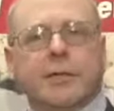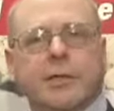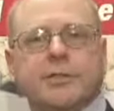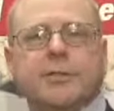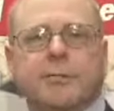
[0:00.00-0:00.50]
or
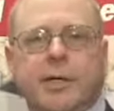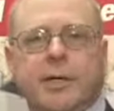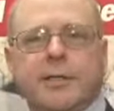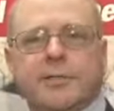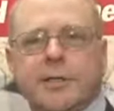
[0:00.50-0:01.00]

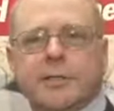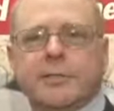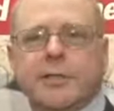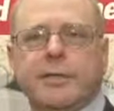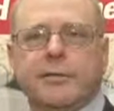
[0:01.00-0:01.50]
customize
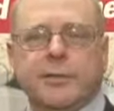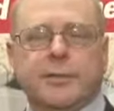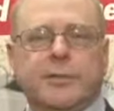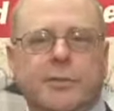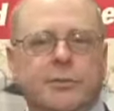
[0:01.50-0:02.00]
that standard
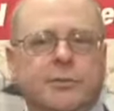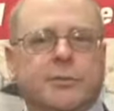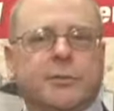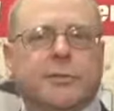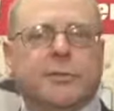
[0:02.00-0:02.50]

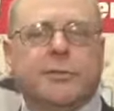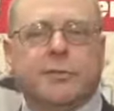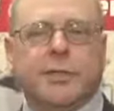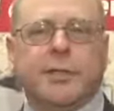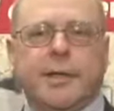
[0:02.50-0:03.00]
enclosure to the
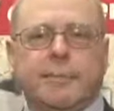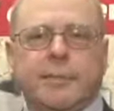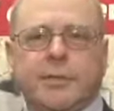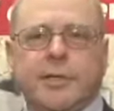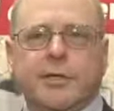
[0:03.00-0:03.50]
unique
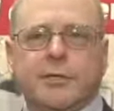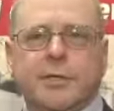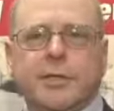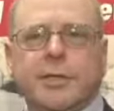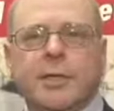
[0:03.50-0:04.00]

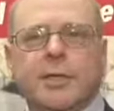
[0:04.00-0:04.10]
application.